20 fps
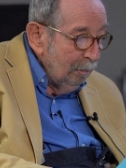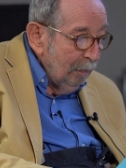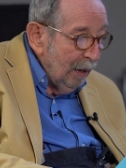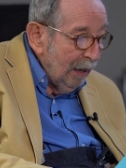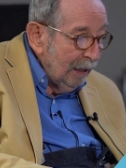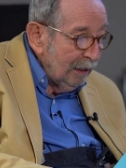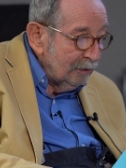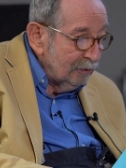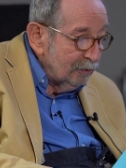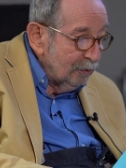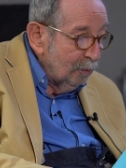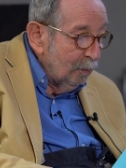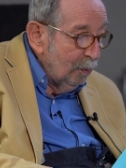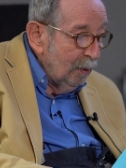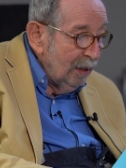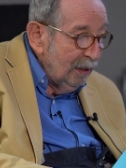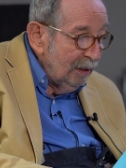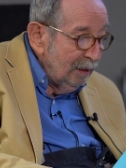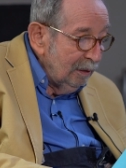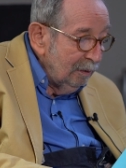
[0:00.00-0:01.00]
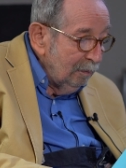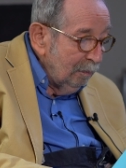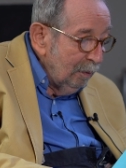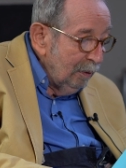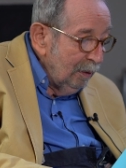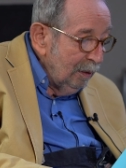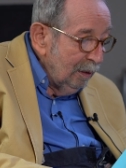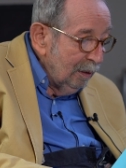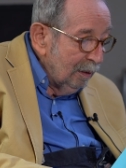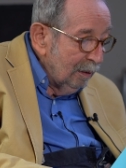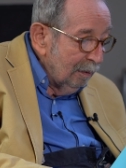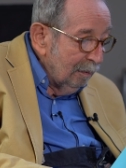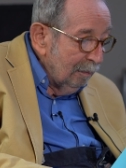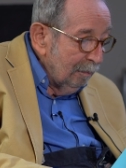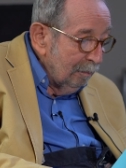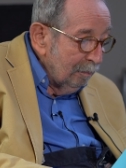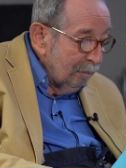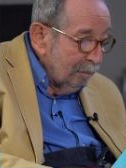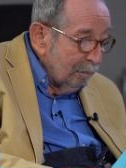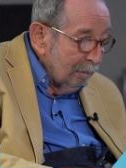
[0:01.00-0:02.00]
back to where they were.
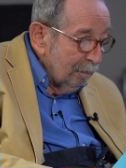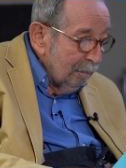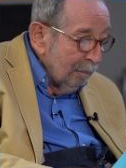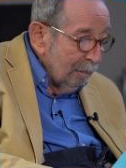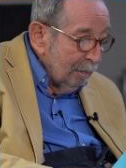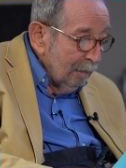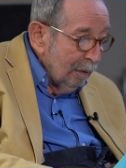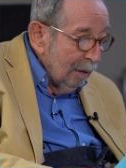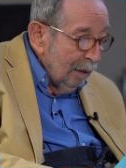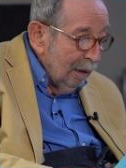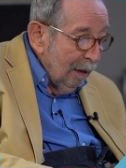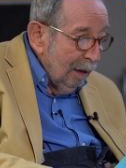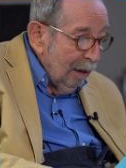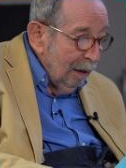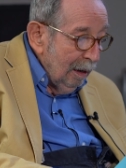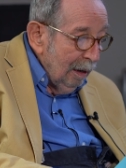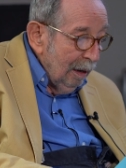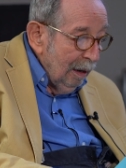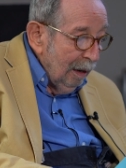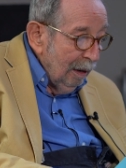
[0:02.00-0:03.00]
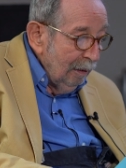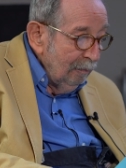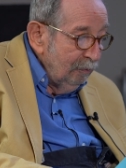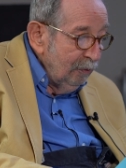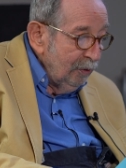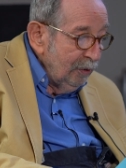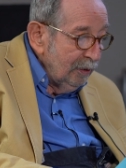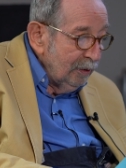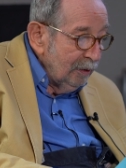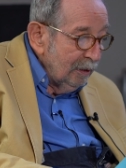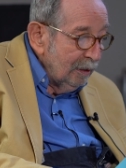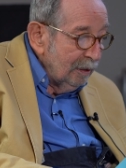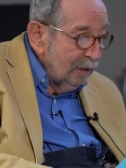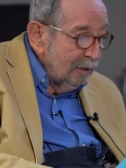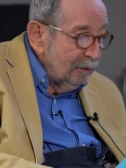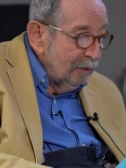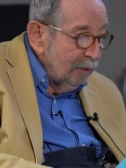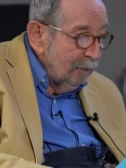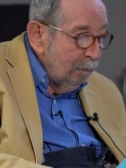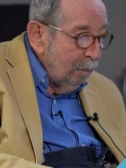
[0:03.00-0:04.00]

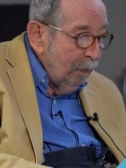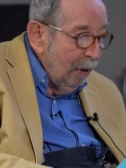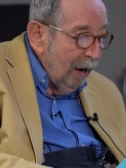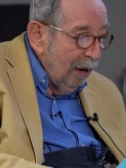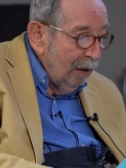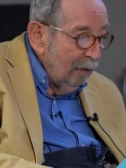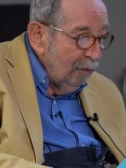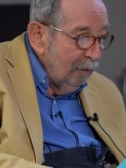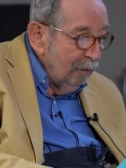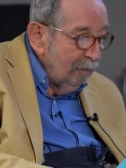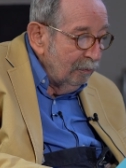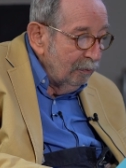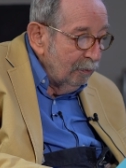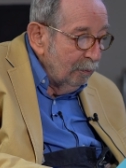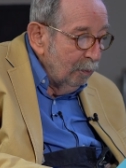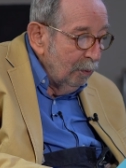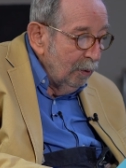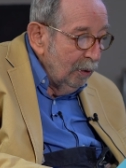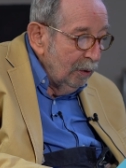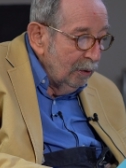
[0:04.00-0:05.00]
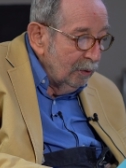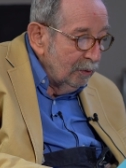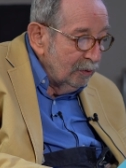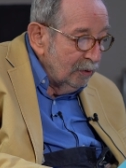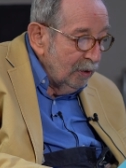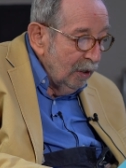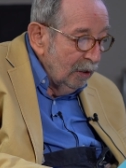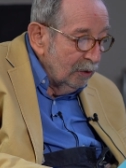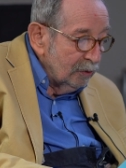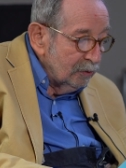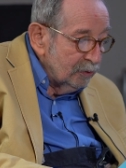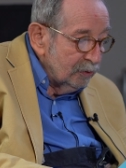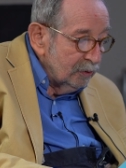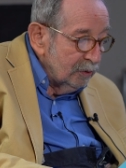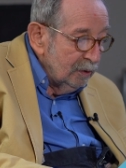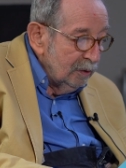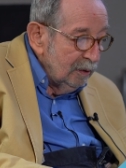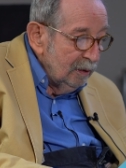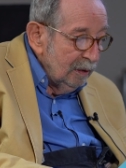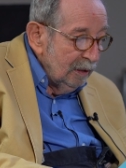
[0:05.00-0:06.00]
Everything the power of the world does
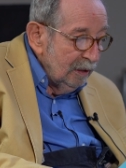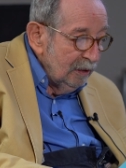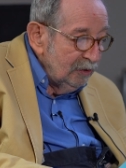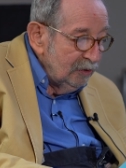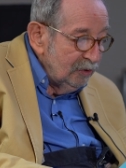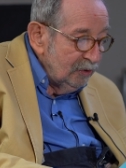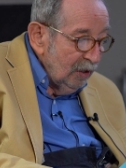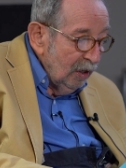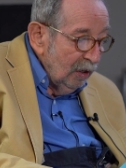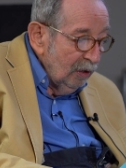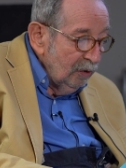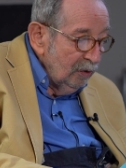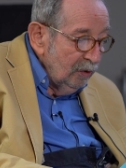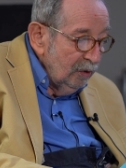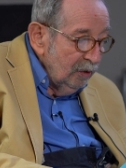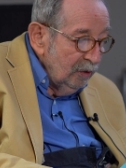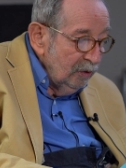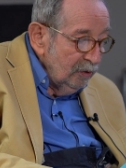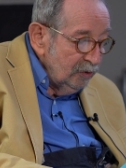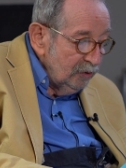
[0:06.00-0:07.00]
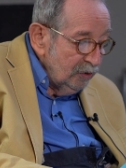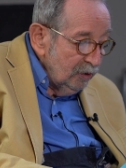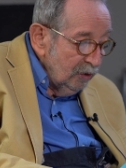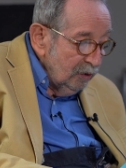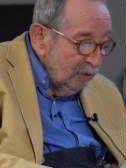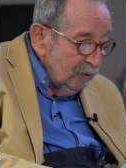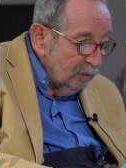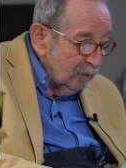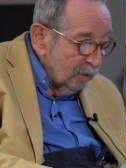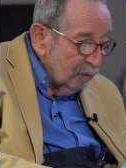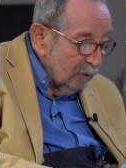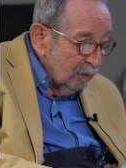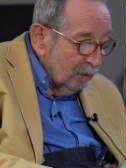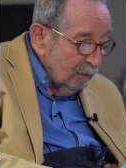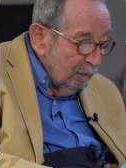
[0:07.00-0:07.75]
is done in the circle.